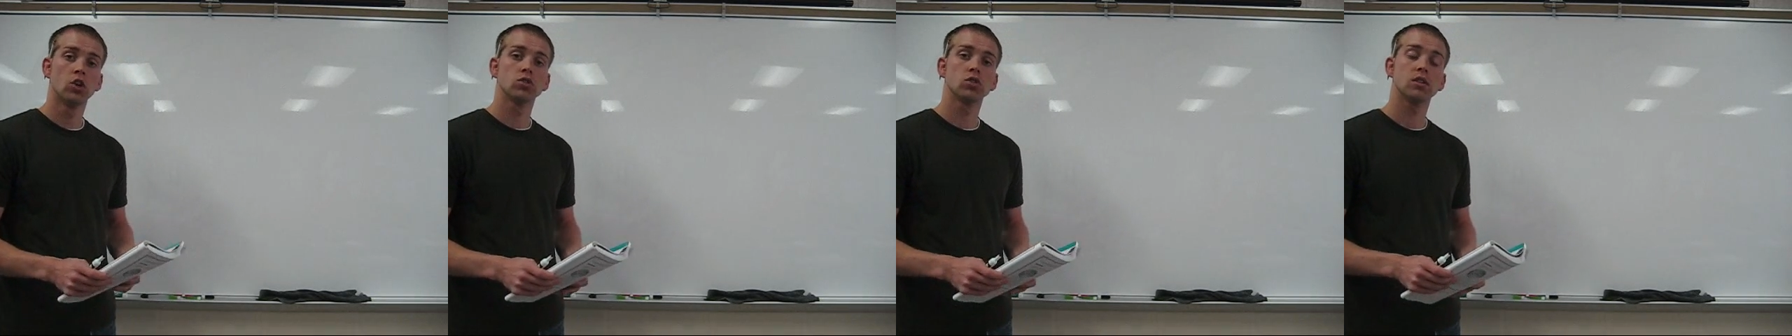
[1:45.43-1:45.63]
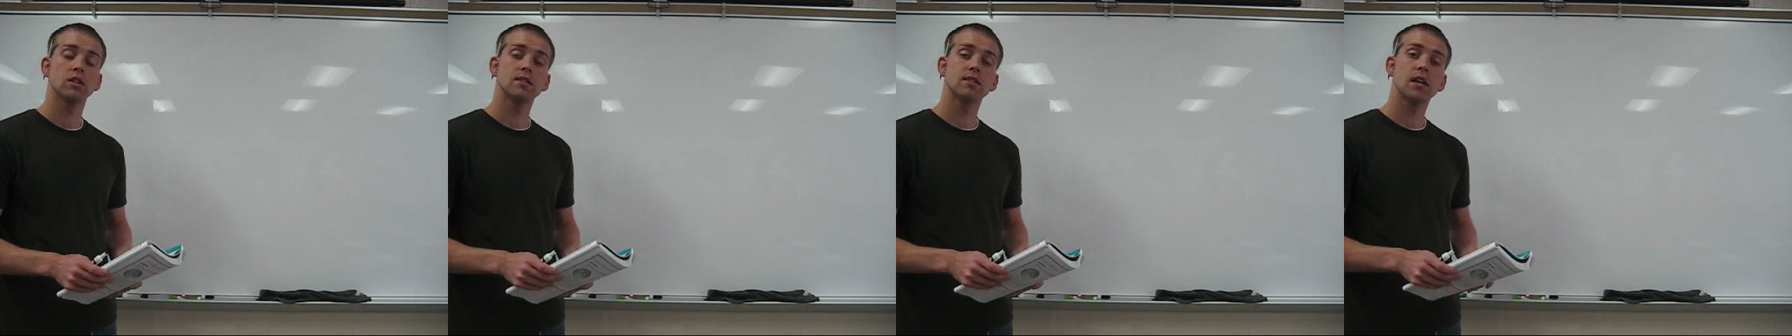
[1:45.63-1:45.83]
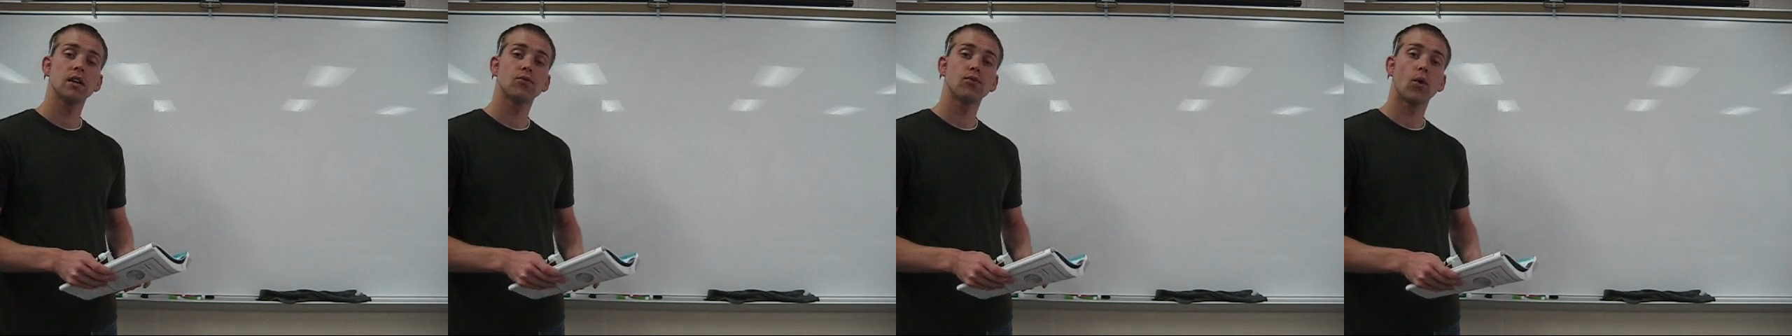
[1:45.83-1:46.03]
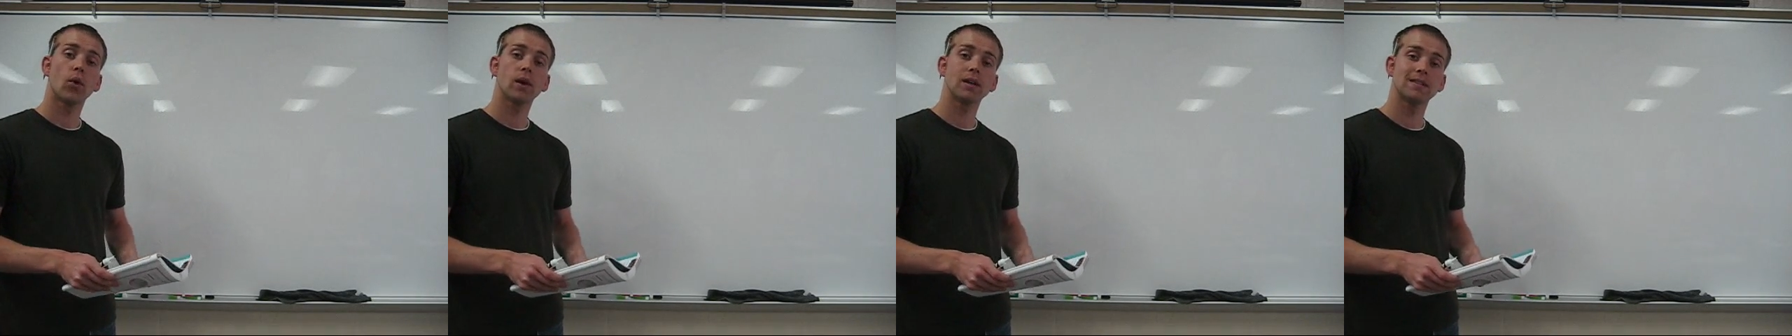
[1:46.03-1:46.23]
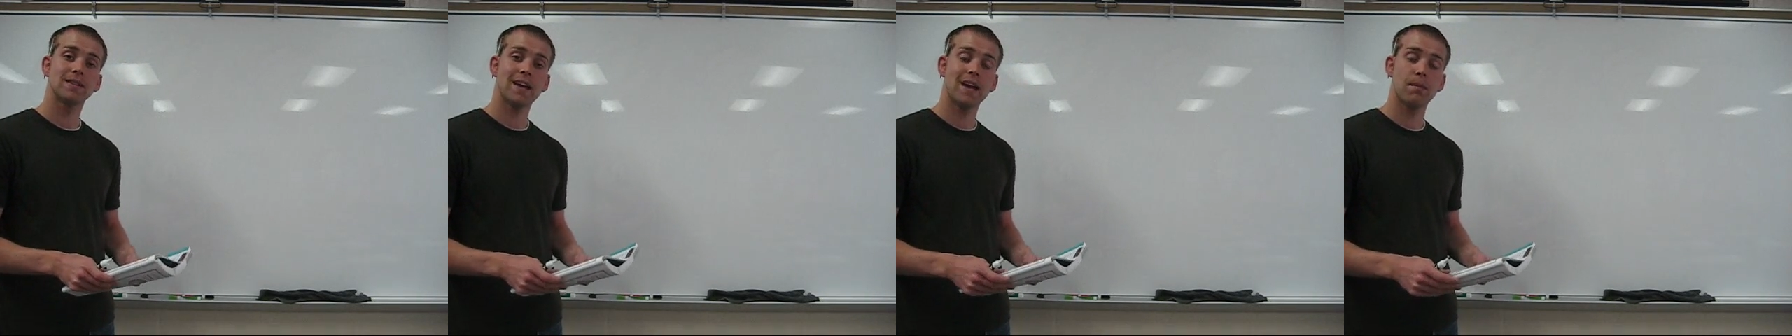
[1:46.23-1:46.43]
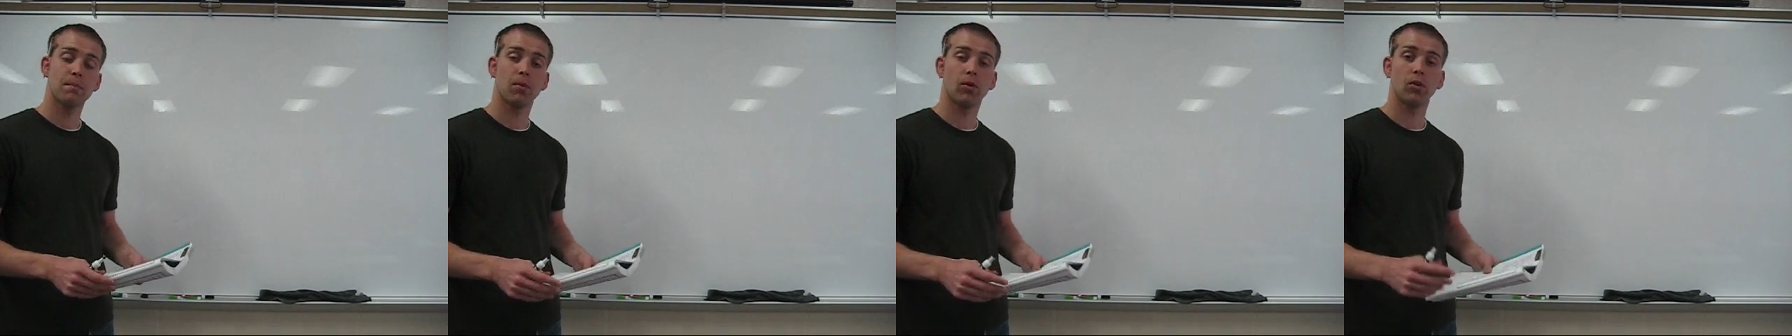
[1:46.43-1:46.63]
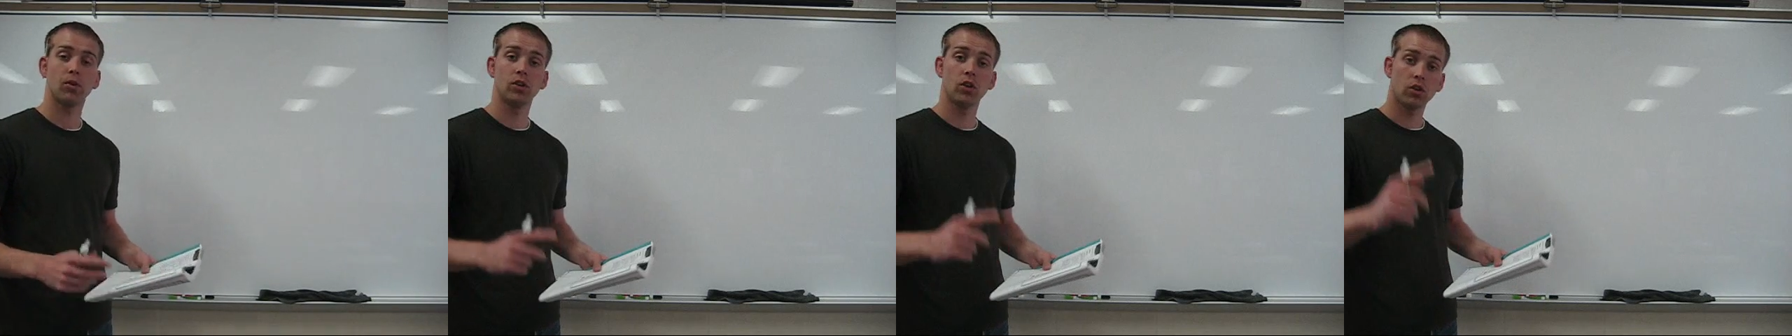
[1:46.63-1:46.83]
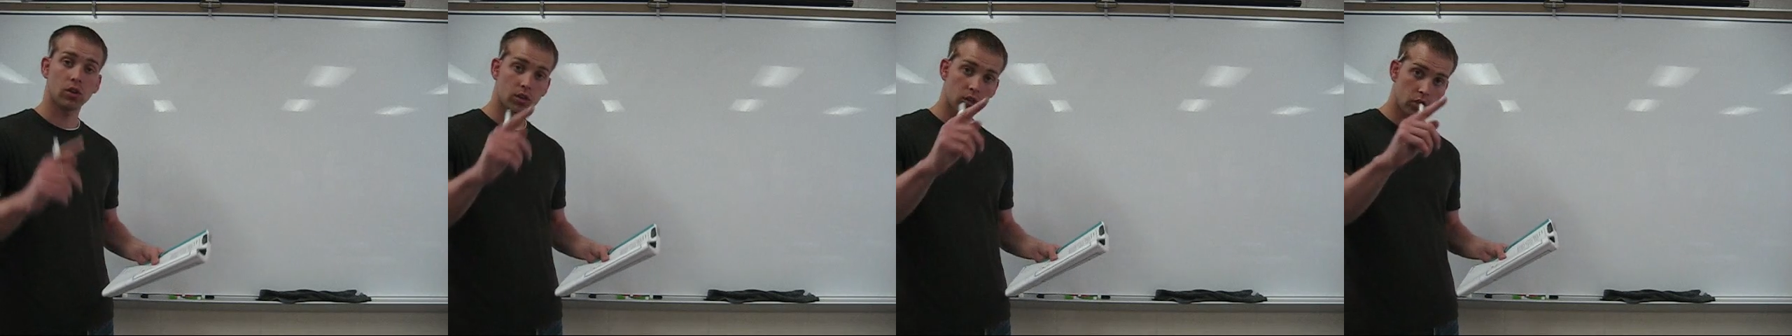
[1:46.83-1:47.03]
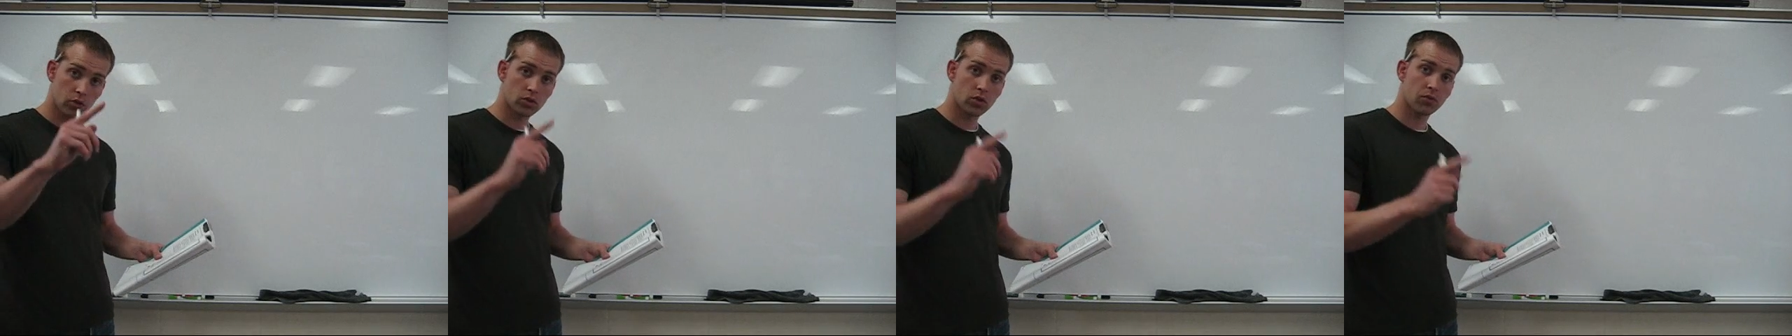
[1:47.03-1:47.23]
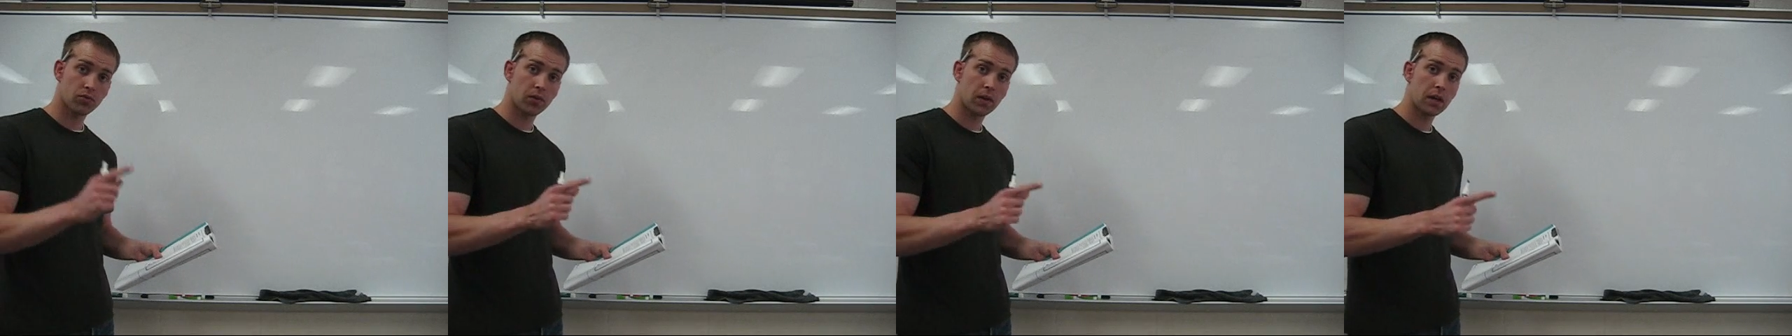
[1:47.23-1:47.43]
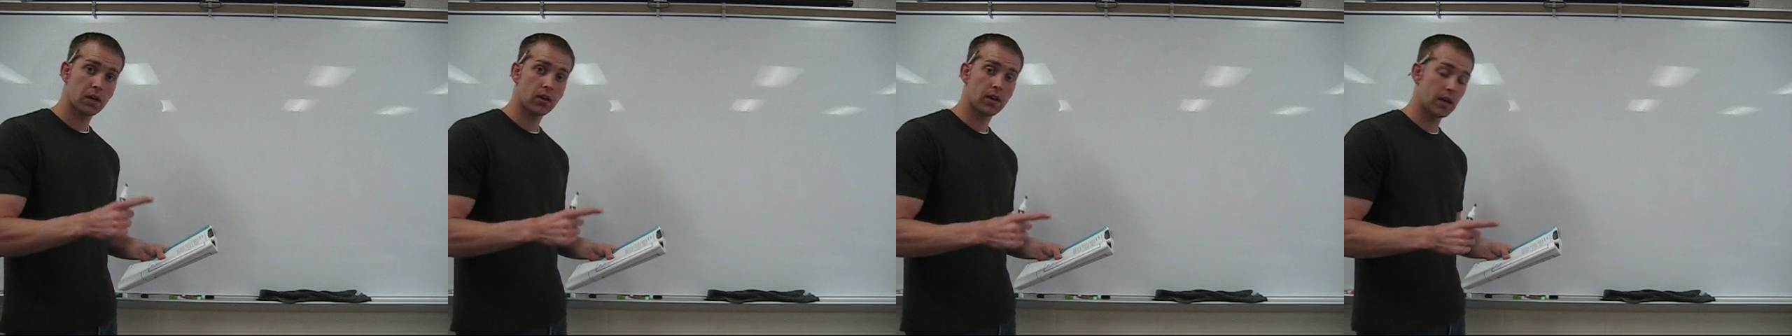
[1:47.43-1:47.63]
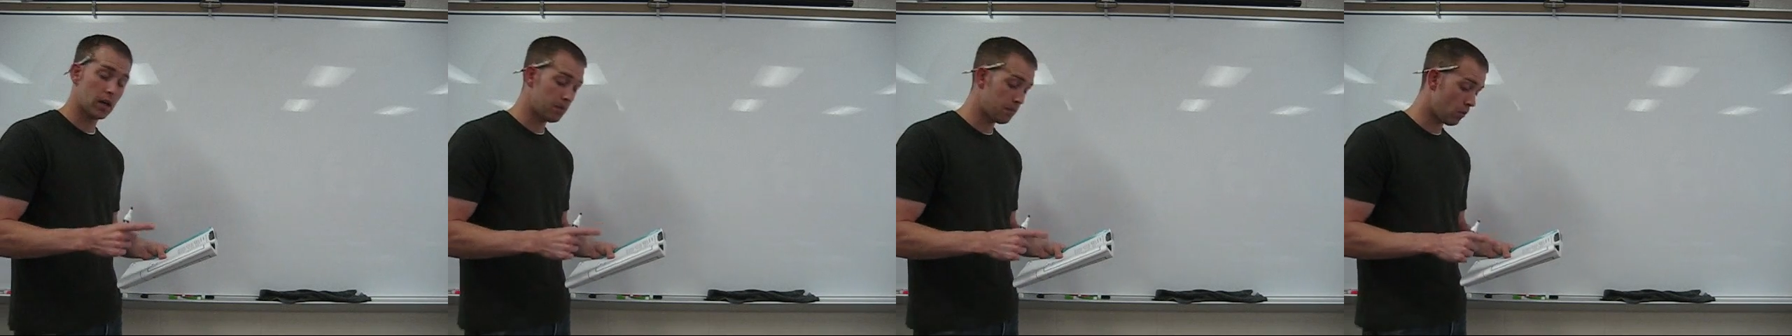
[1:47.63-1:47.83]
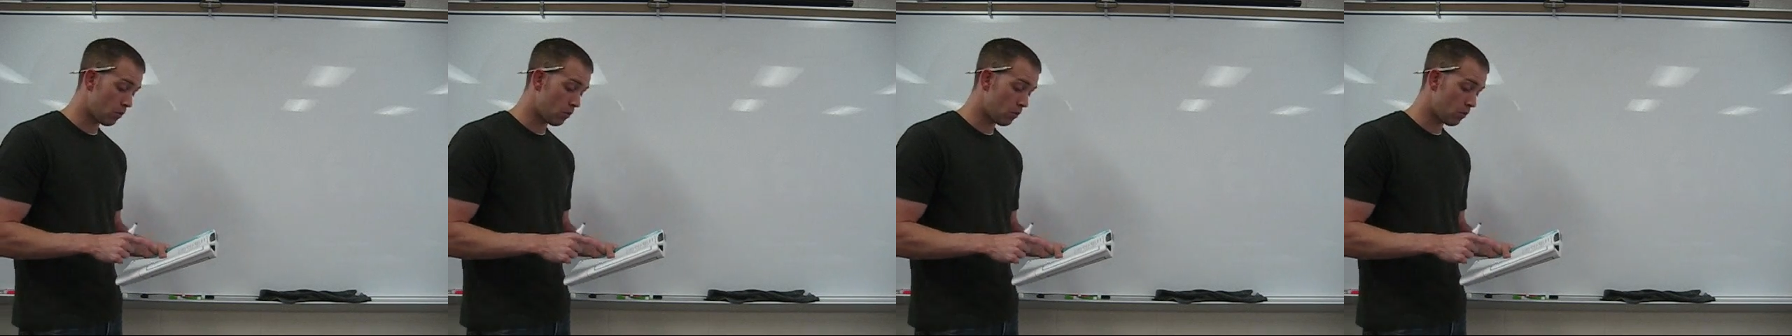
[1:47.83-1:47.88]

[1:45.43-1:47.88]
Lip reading: So let's say, for example, and you can use your finger here,